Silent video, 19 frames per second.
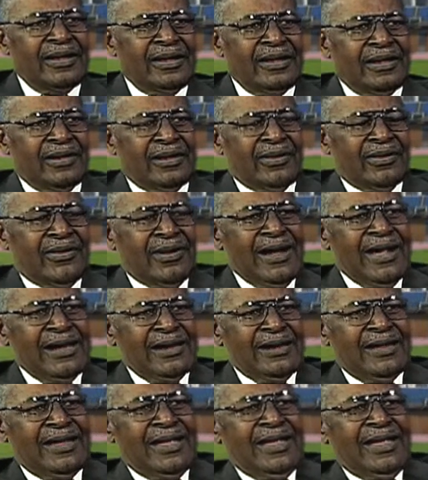a
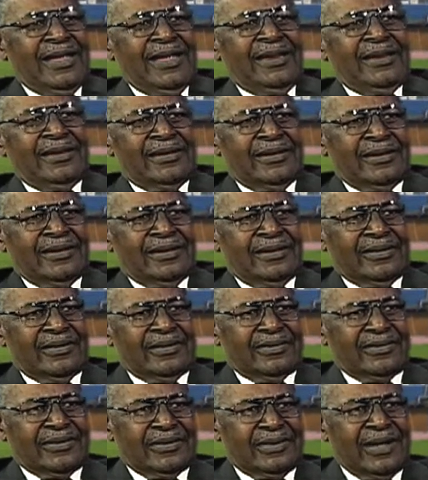grant aid
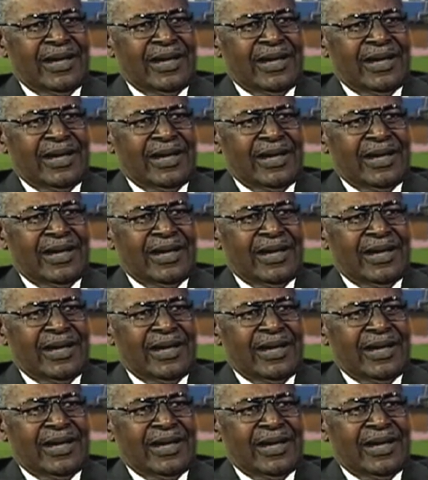mm-hmm.